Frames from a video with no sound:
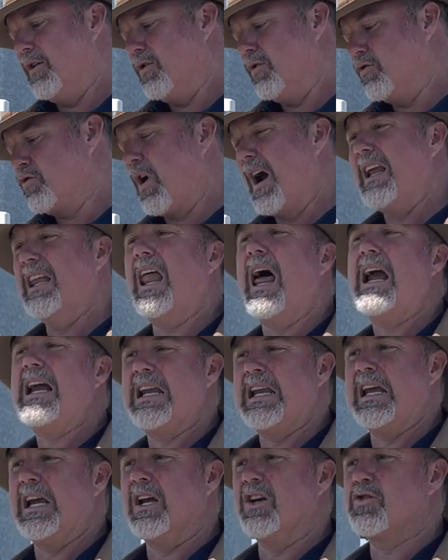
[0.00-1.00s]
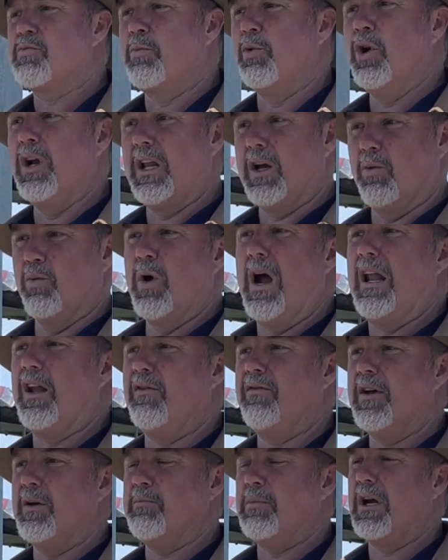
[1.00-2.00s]
dry lightning is really
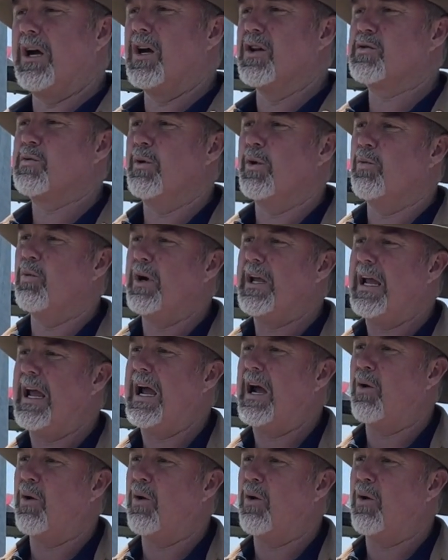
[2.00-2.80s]
relevant because when we